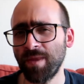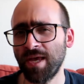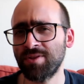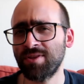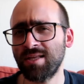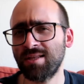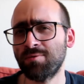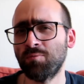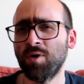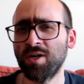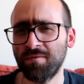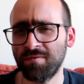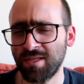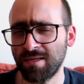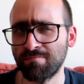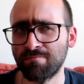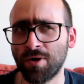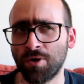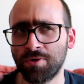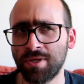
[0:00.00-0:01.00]
I think it's one of
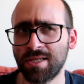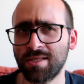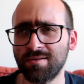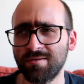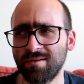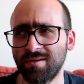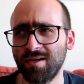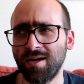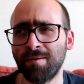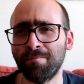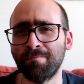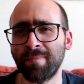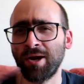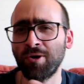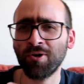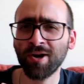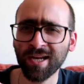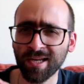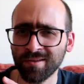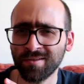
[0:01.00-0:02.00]
the most
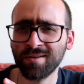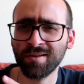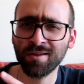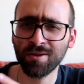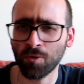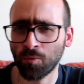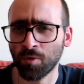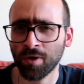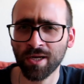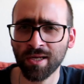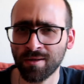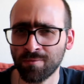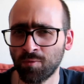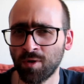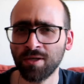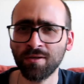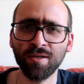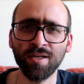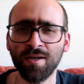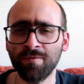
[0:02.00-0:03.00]
American stories
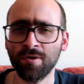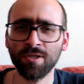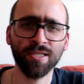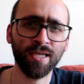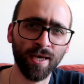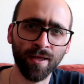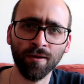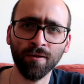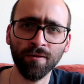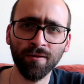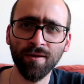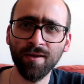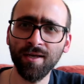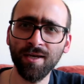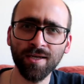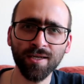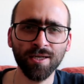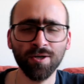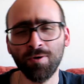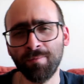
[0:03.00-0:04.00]
one could ever tell
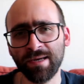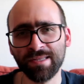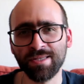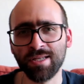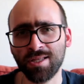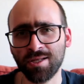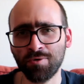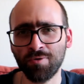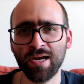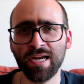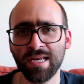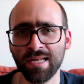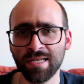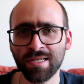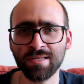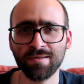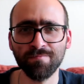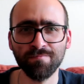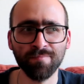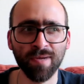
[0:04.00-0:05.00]
you know, about this
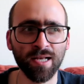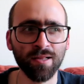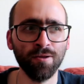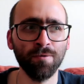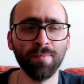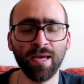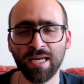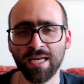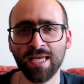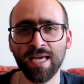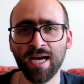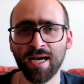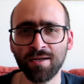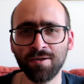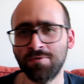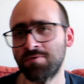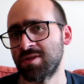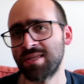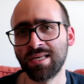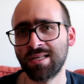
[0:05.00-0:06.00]
crazed
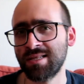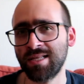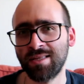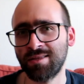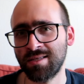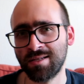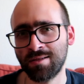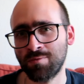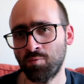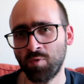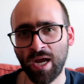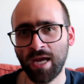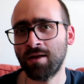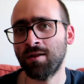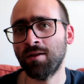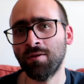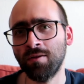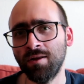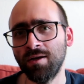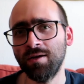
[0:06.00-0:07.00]
megalomaniac who thinks that this
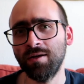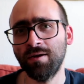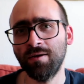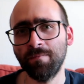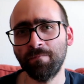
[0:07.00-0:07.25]
whale